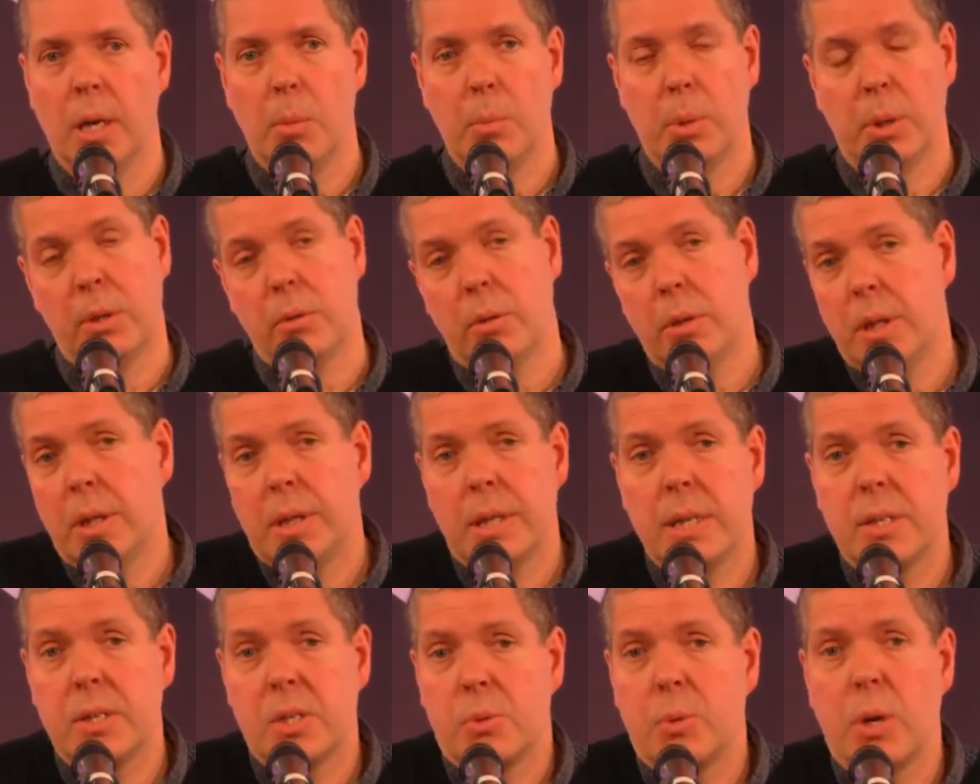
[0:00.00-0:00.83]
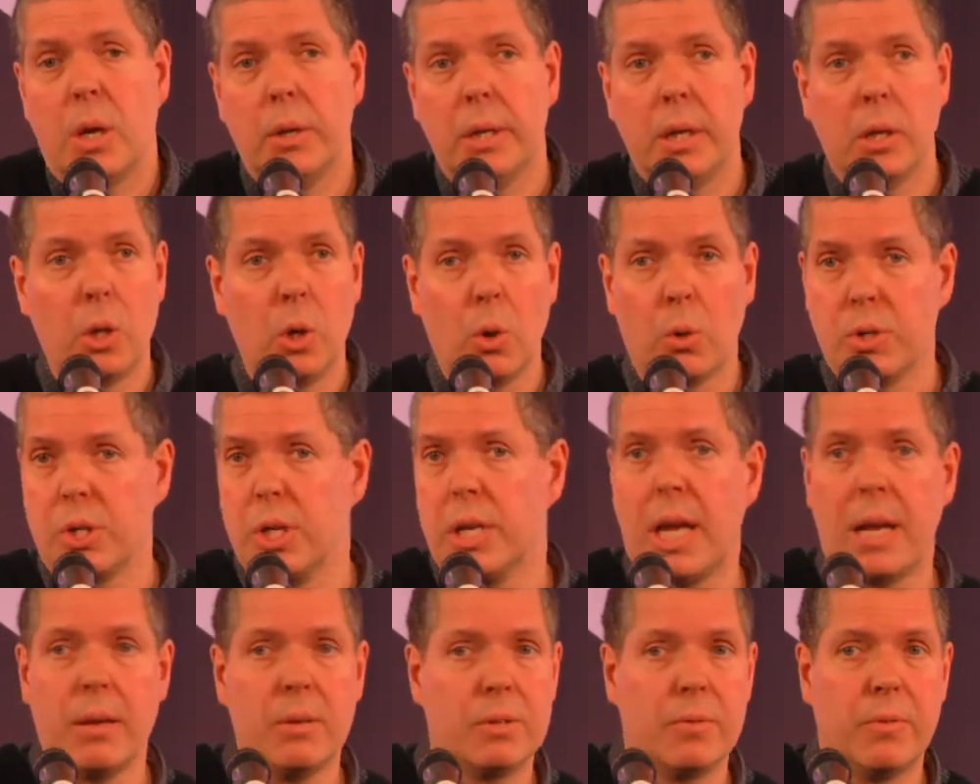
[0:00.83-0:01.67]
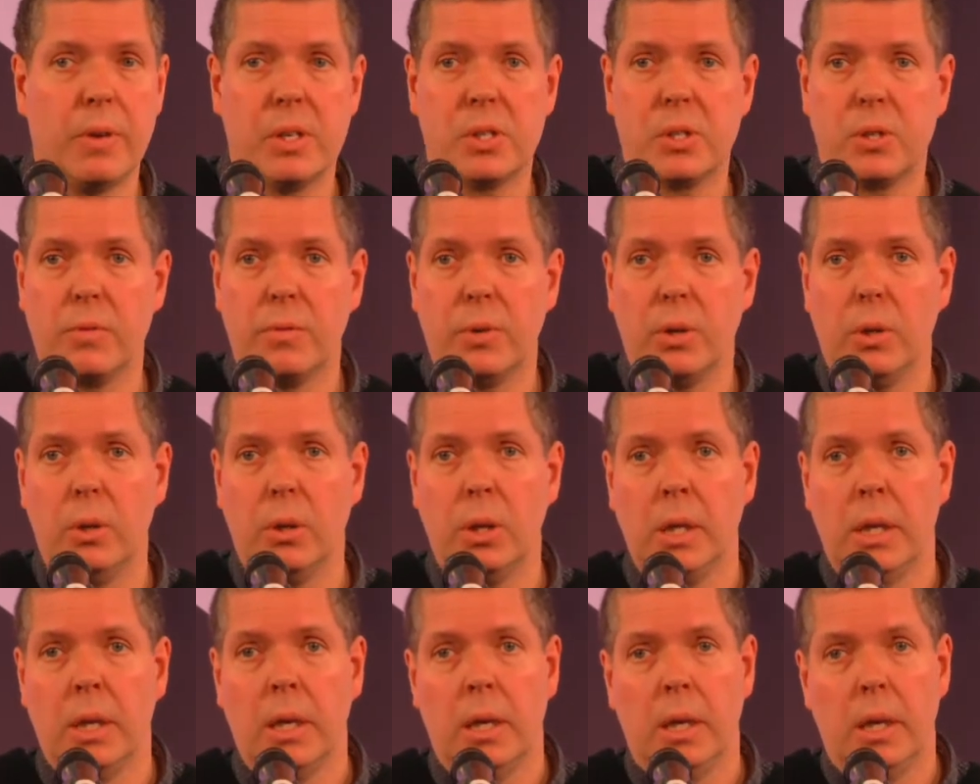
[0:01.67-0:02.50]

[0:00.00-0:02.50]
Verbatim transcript: But there are other things as well. You know, Yorkshire Games Festival